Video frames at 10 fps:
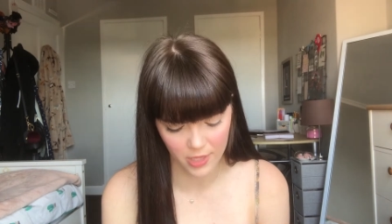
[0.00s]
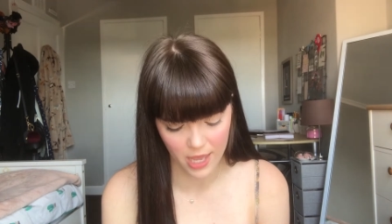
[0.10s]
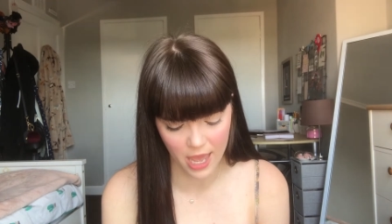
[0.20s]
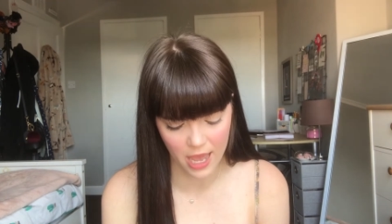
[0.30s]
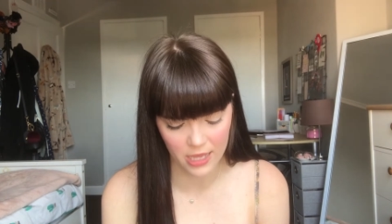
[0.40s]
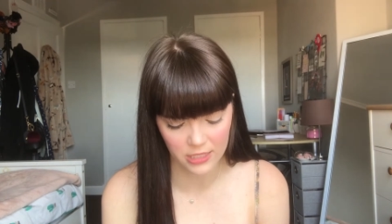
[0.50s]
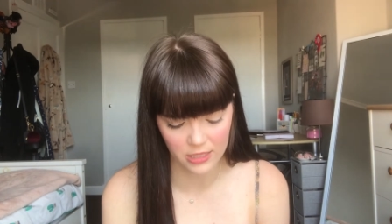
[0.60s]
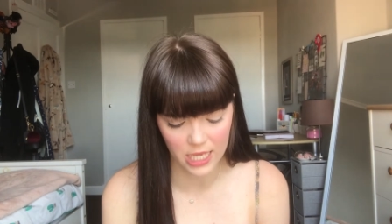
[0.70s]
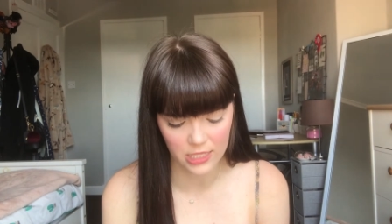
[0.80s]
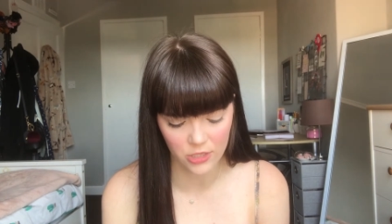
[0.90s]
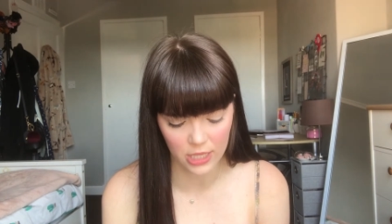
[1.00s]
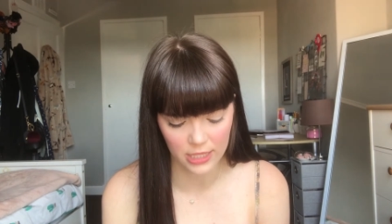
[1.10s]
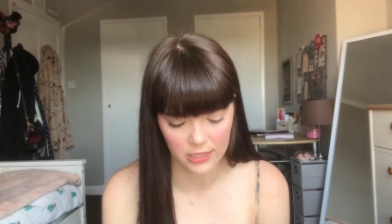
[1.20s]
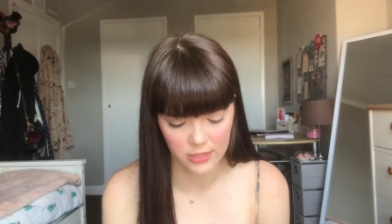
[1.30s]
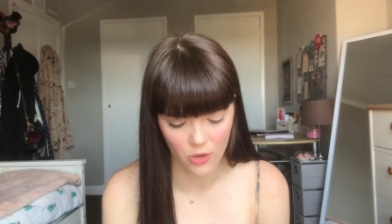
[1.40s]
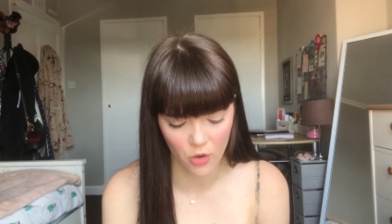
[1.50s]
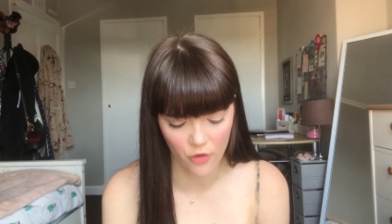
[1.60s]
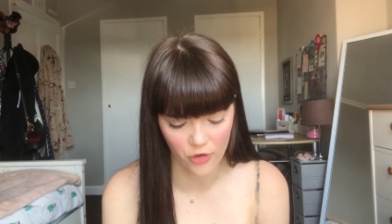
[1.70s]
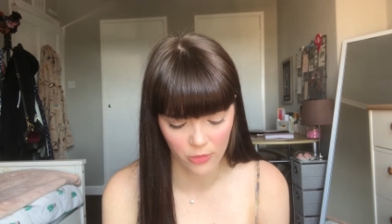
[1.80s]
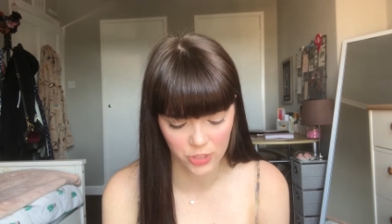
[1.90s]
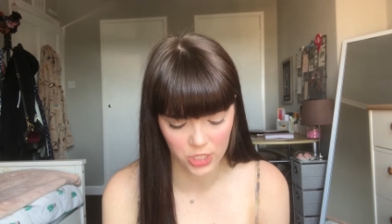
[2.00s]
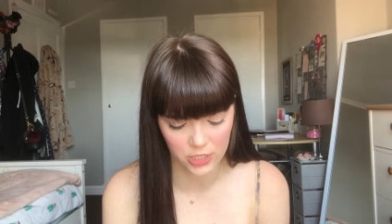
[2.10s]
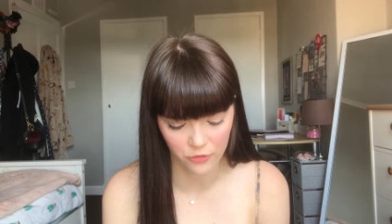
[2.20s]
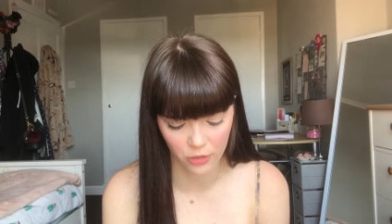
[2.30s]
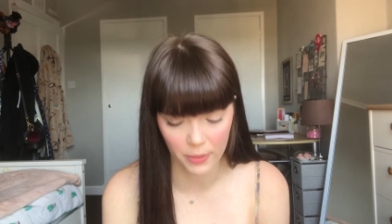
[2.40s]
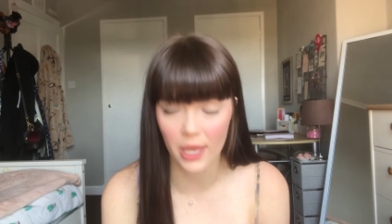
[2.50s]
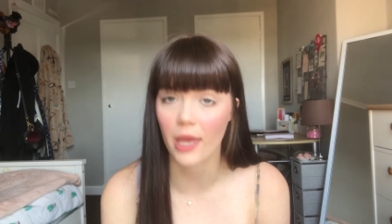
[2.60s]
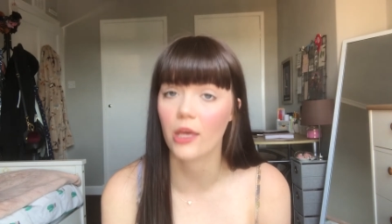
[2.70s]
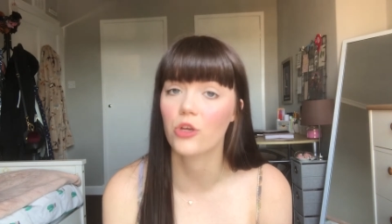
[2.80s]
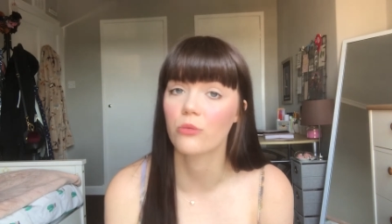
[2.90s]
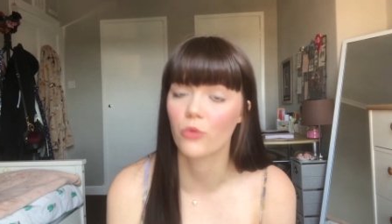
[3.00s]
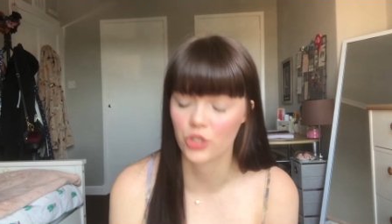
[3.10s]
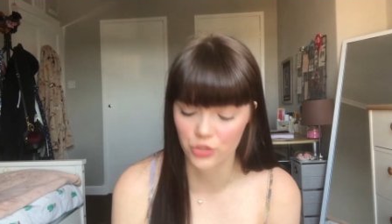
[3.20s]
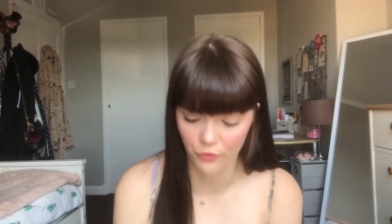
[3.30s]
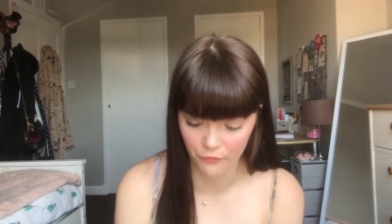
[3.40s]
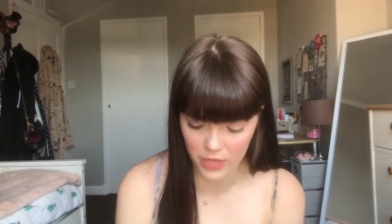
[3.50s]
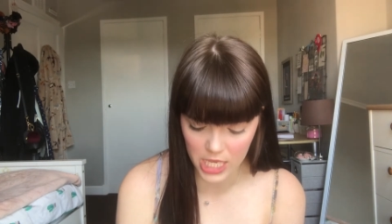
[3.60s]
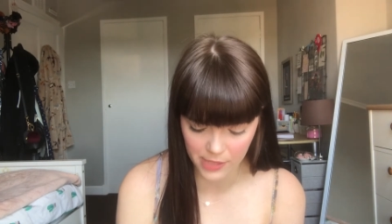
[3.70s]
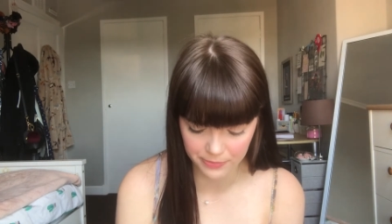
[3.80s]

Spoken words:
And then it's got a list of options for paying your module fee.